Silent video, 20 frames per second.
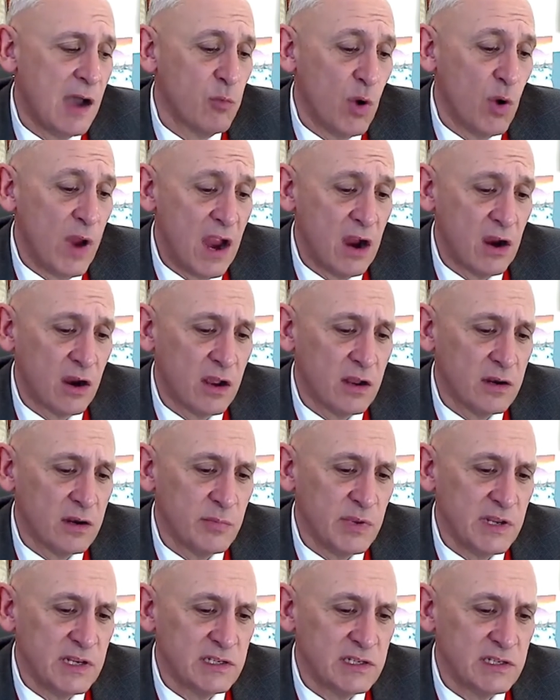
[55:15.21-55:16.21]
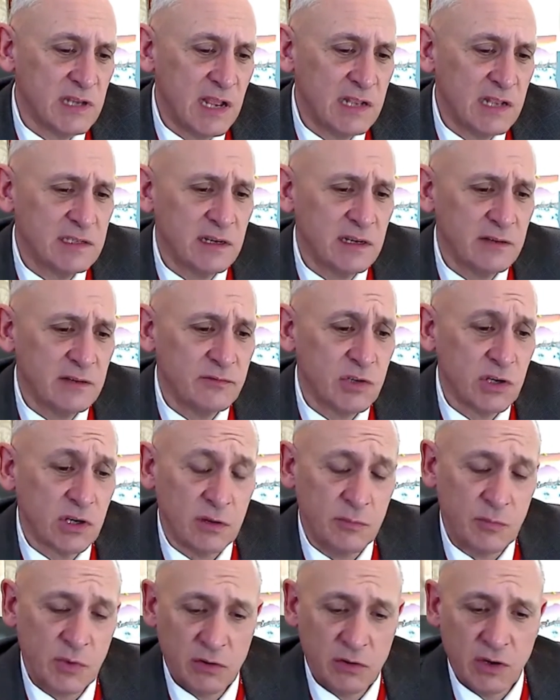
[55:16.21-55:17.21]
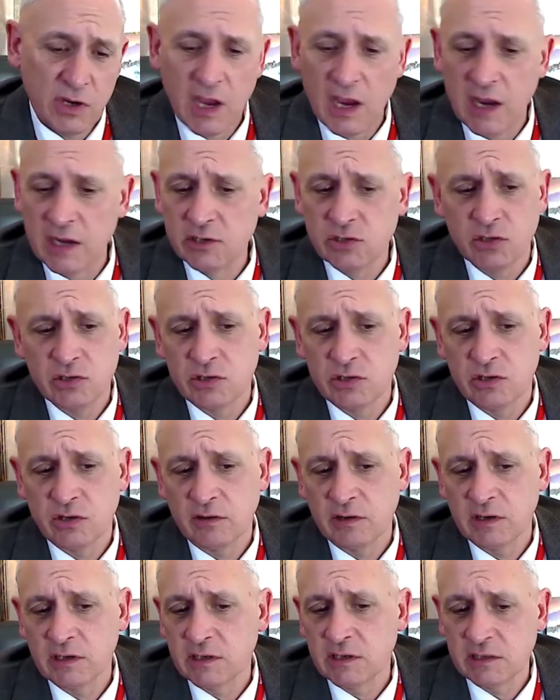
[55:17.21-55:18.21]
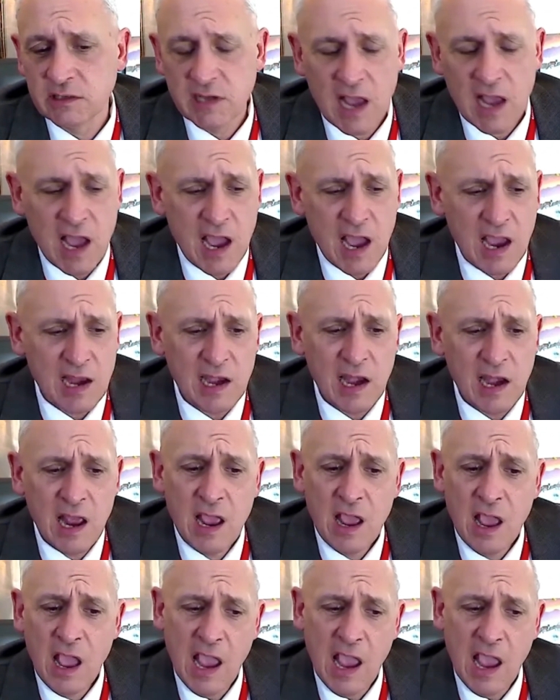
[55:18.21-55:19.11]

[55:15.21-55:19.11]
we are going to be sensitive to communications during design,